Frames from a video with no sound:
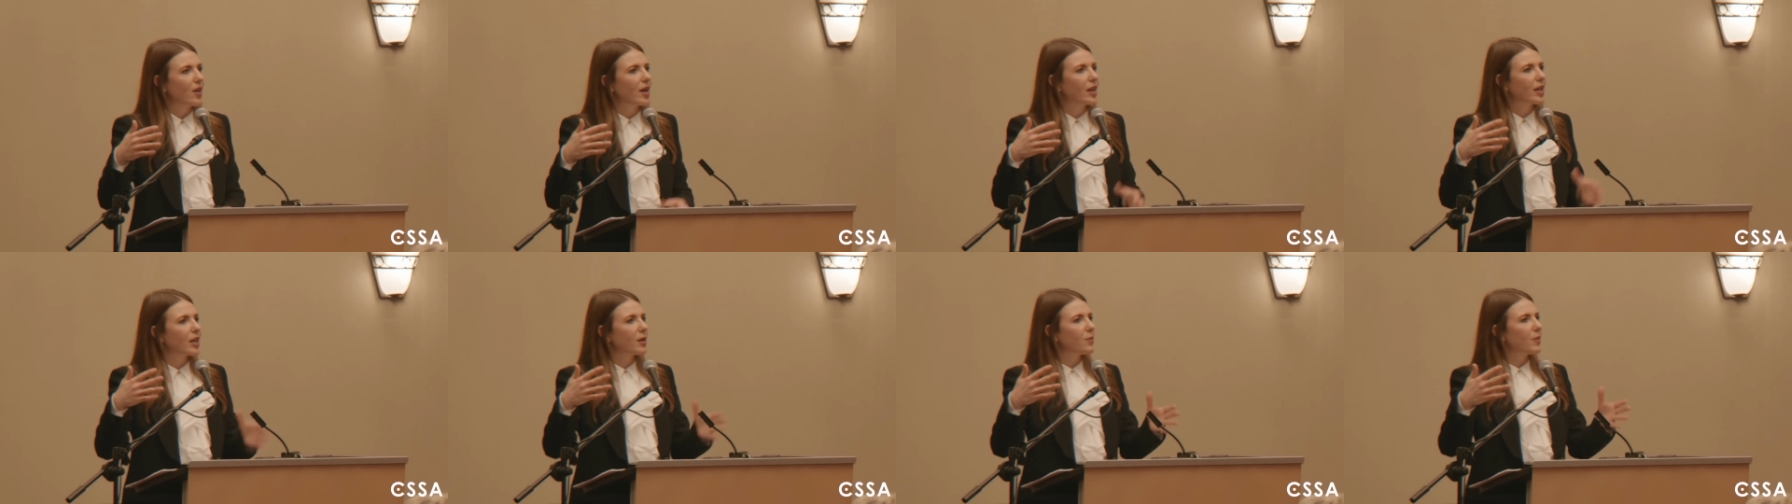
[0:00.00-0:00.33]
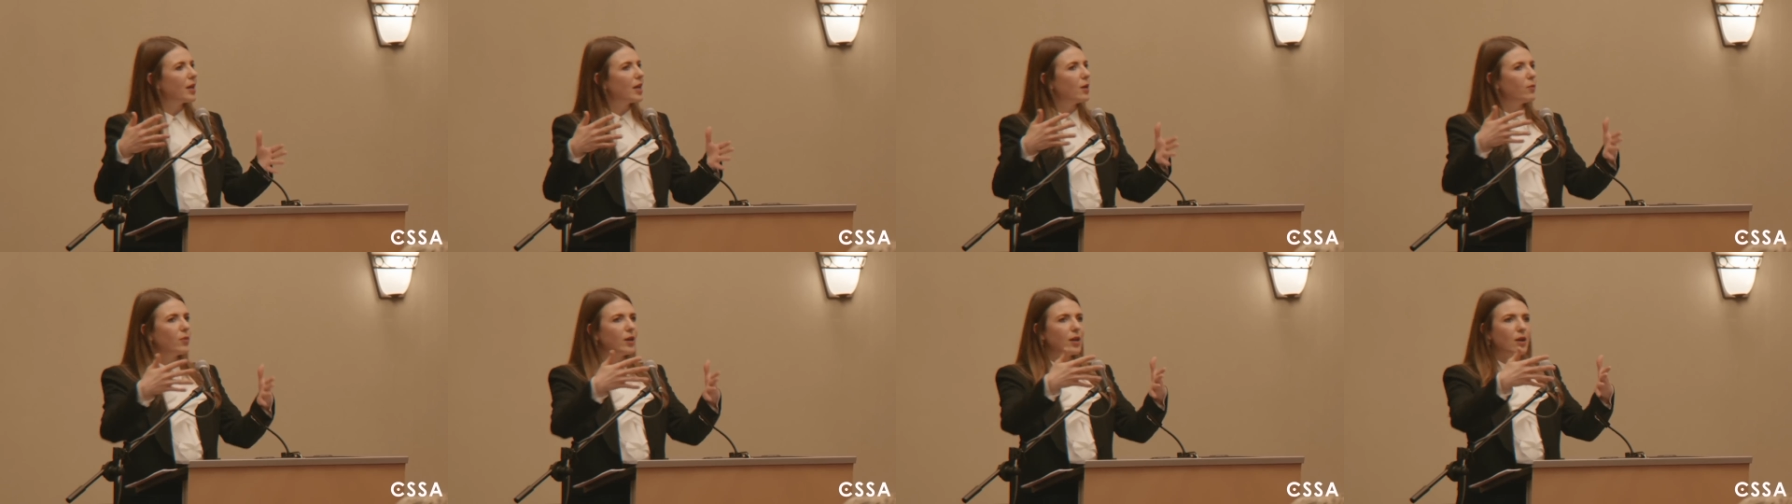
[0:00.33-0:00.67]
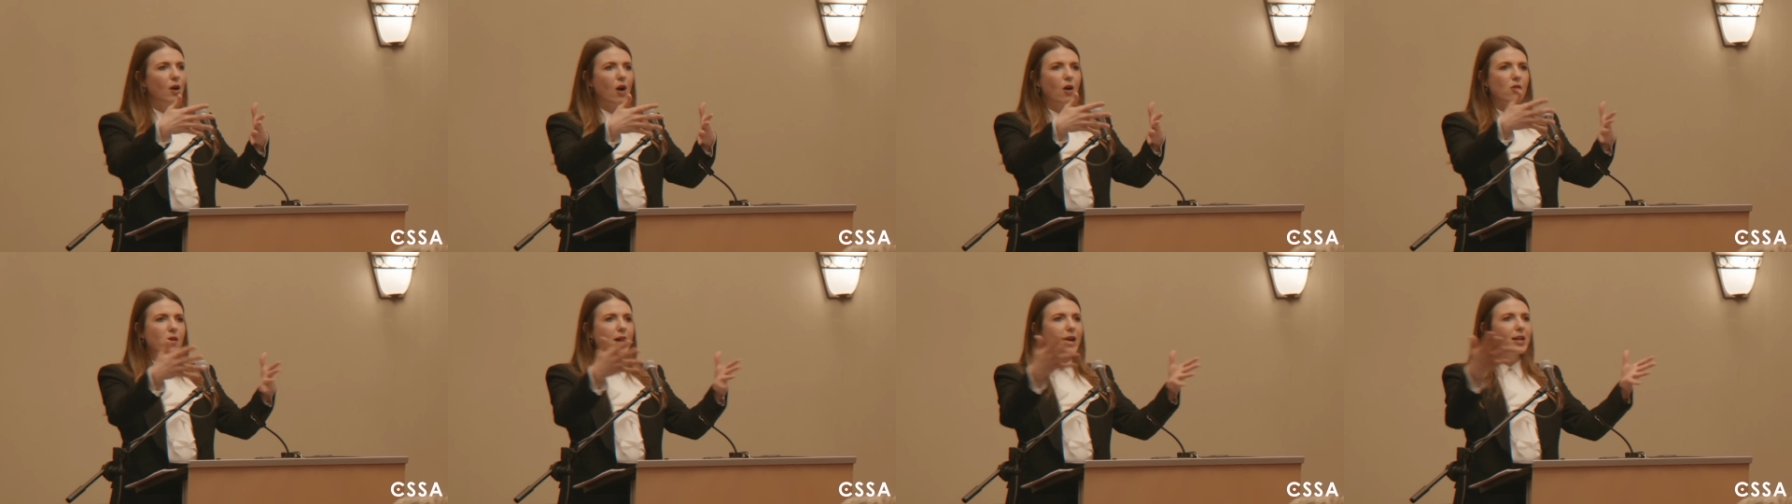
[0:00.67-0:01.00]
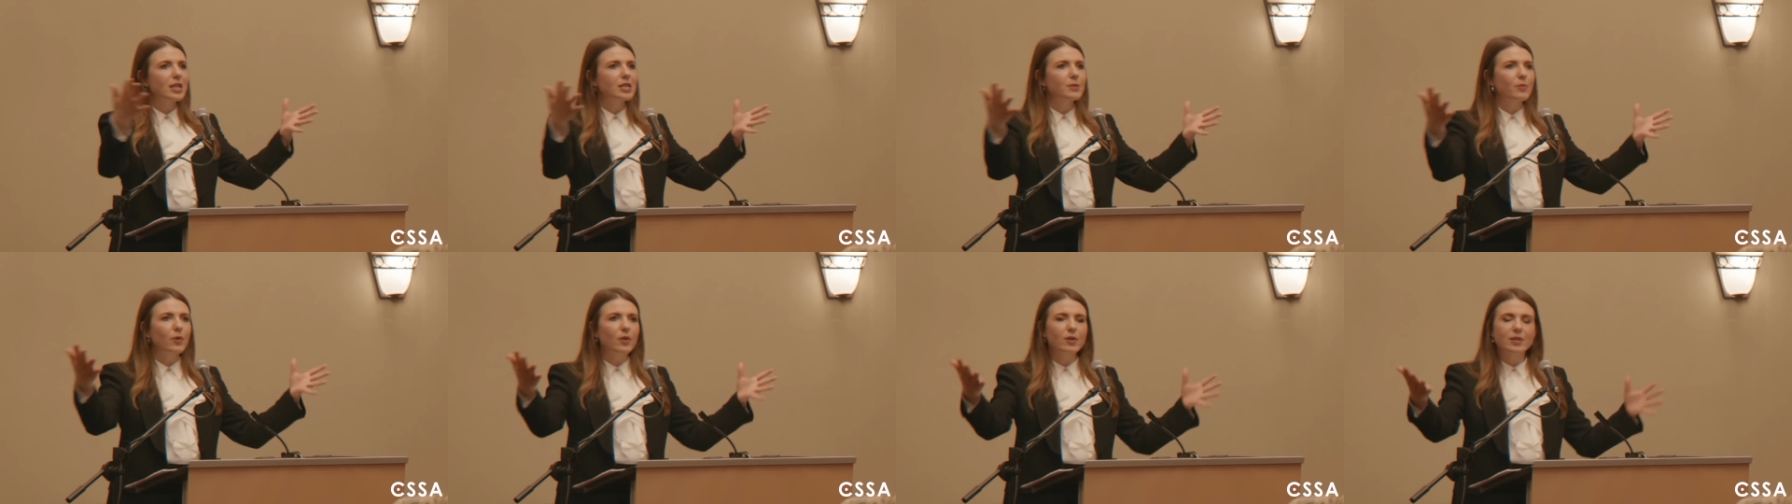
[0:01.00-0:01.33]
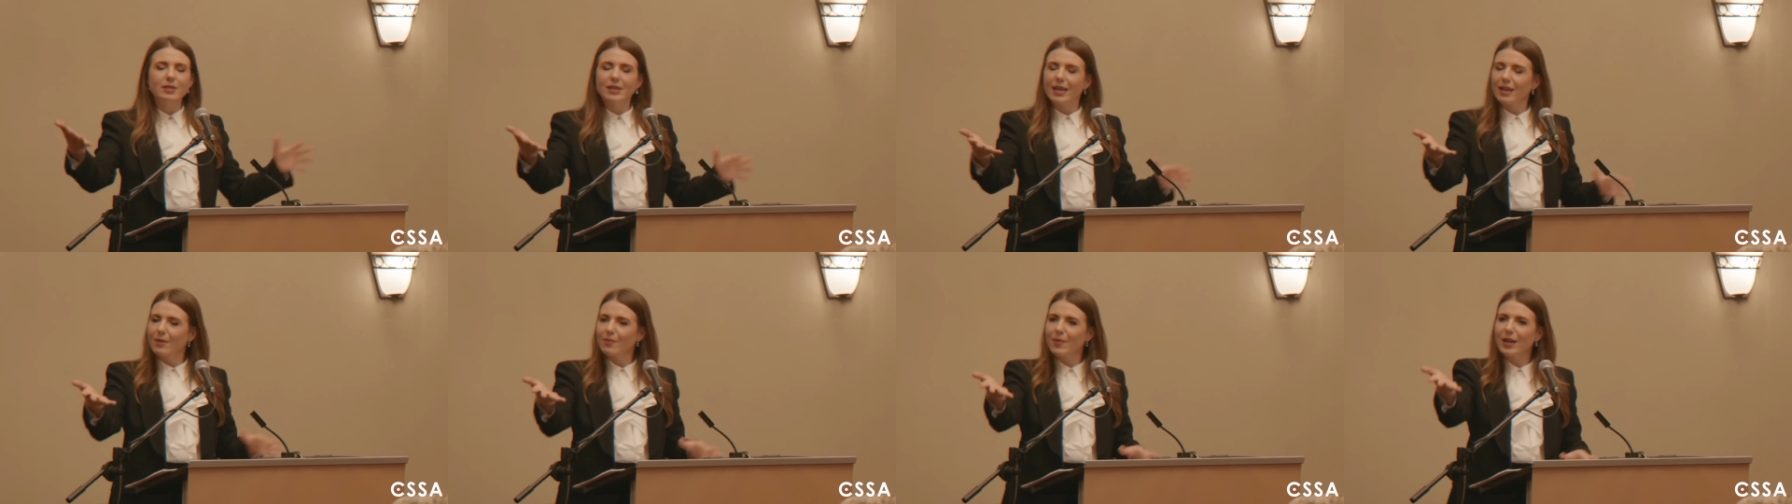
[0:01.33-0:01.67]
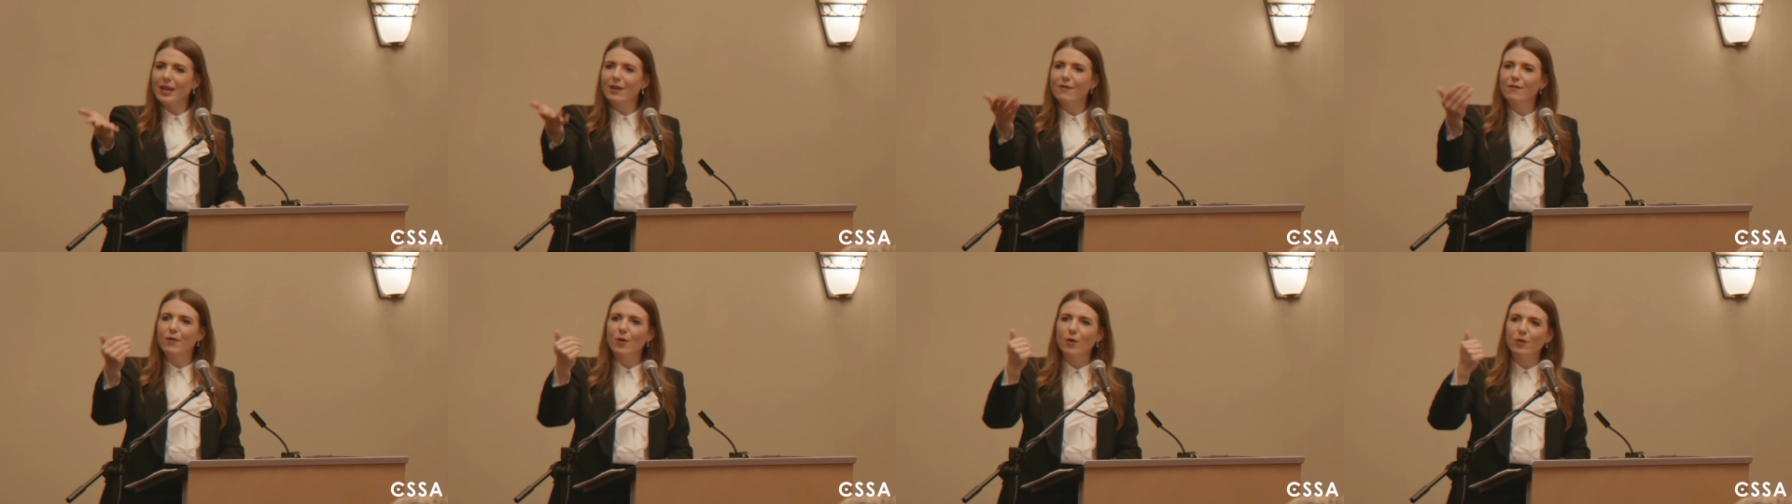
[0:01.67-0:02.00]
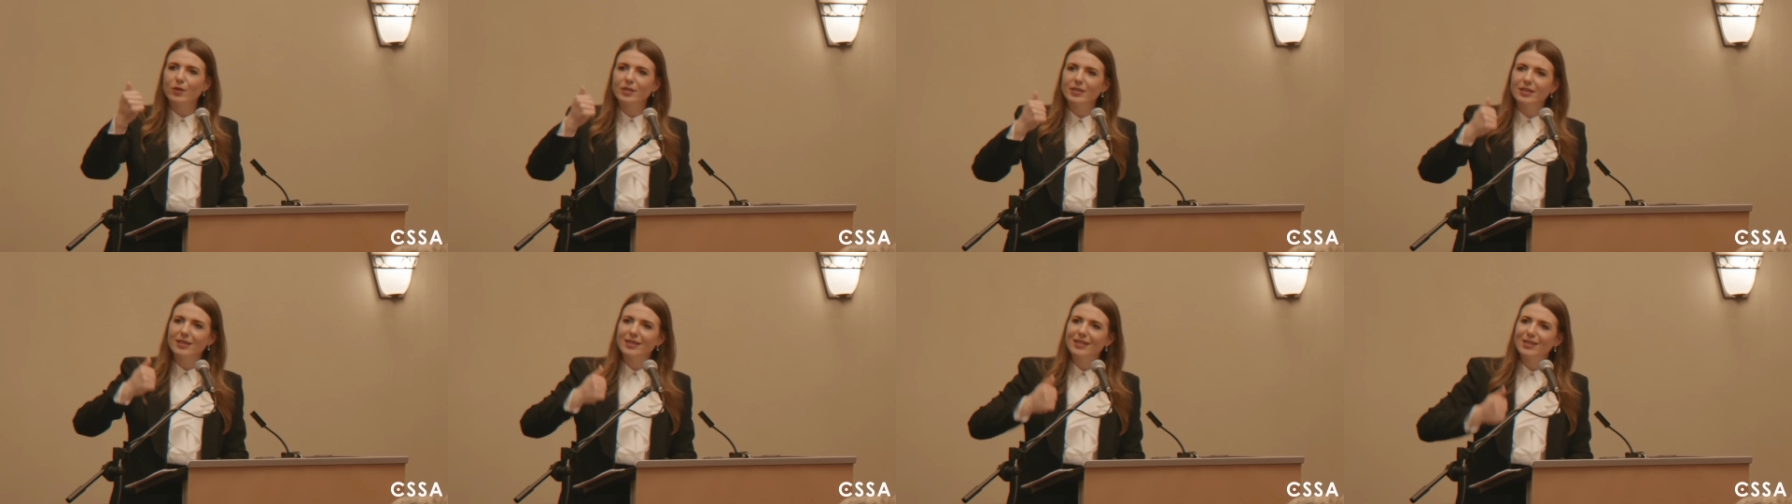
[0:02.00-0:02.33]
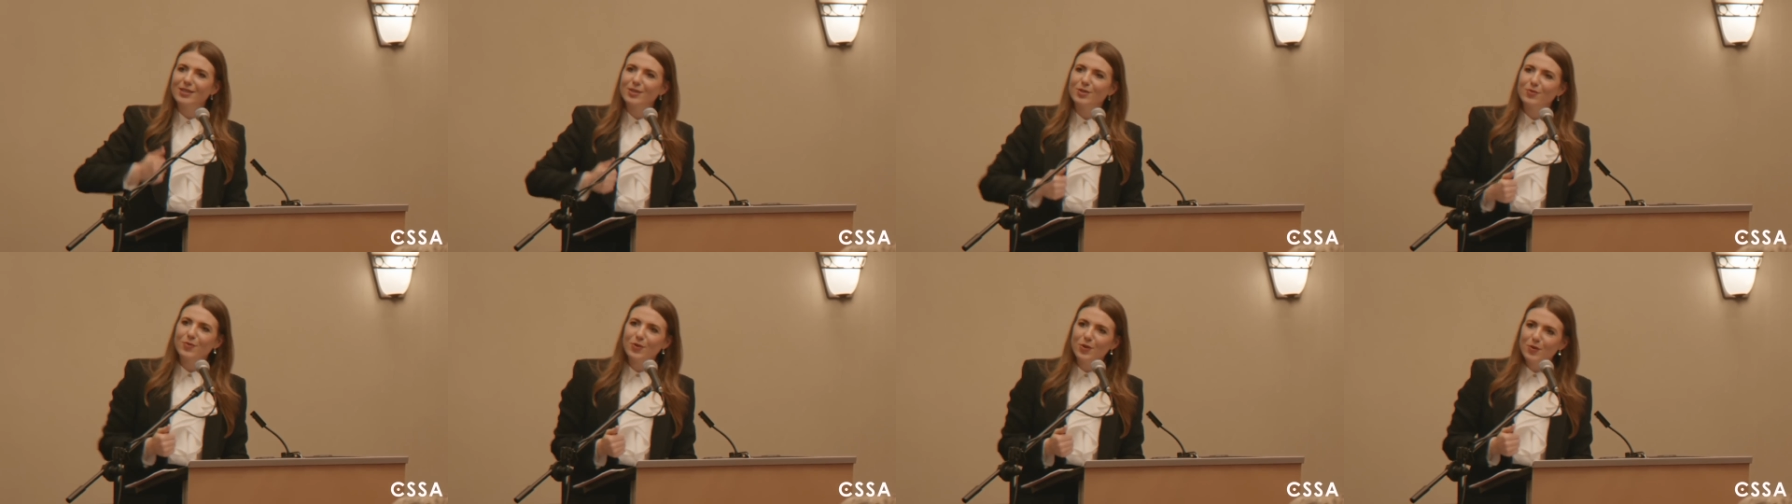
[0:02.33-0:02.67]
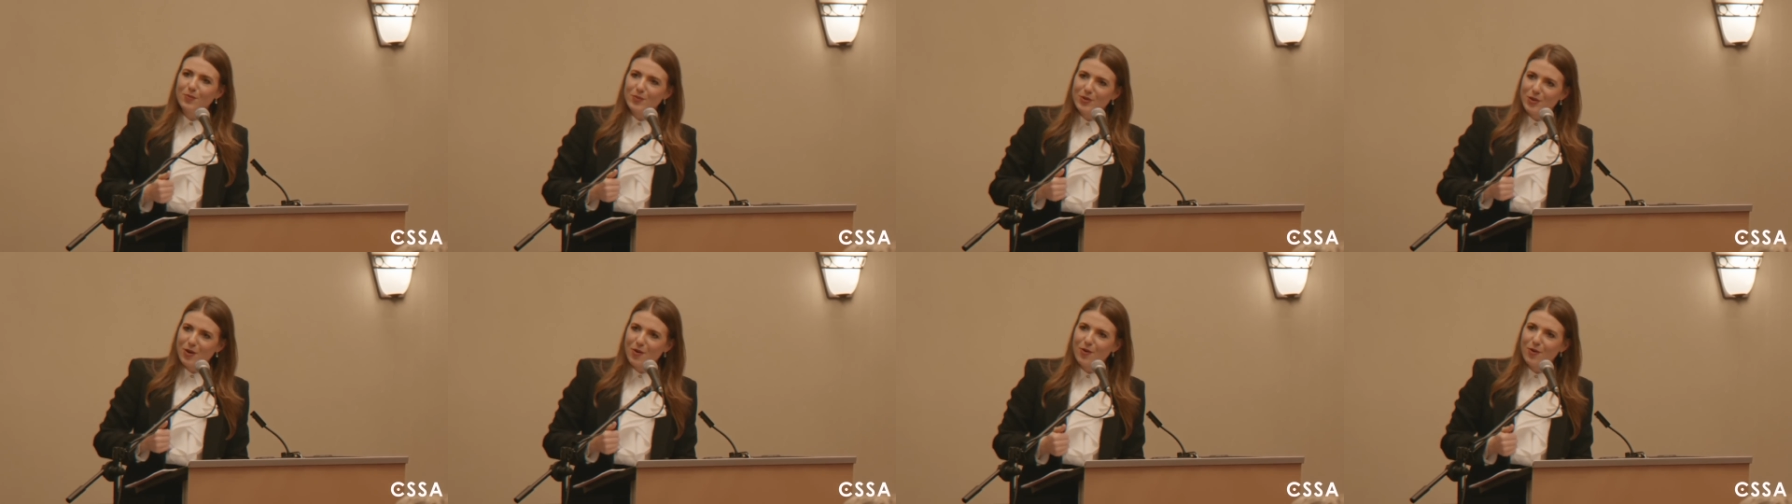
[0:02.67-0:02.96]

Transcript: And then a committee we call experts, like many folks in this room.